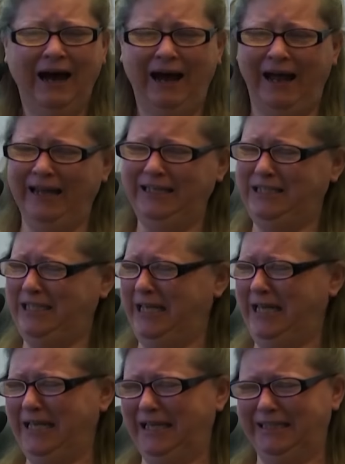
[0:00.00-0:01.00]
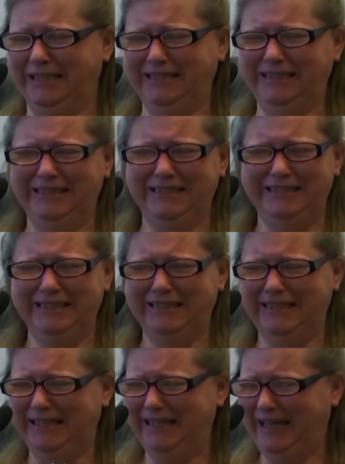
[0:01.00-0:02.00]
I
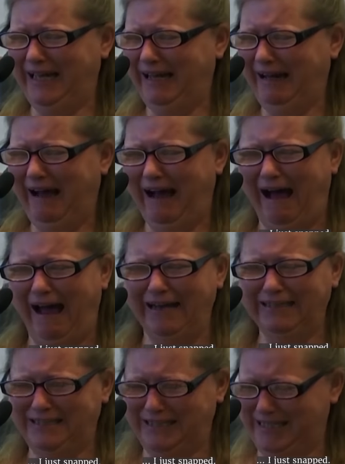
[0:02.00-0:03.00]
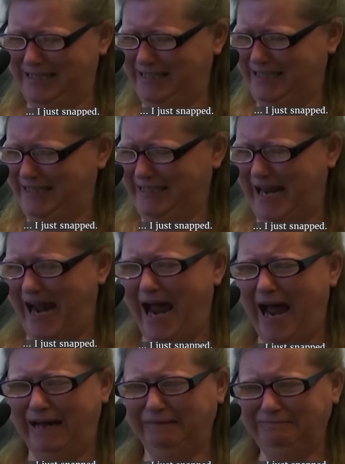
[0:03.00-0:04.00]
just, I just
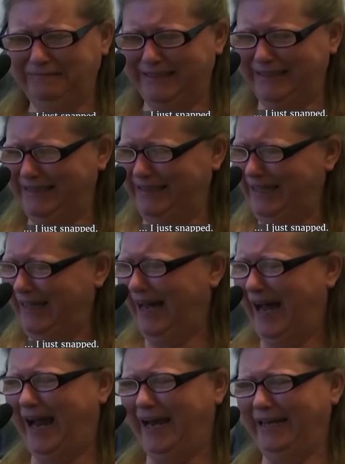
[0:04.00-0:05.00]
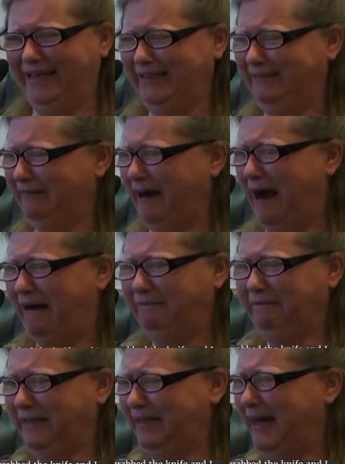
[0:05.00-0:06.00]
snapped, and I
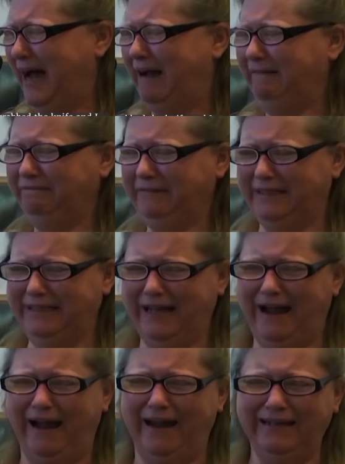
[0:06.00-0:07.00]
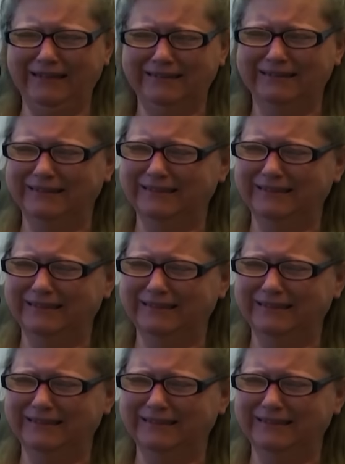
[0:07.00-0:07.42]
grabbed the knife, and I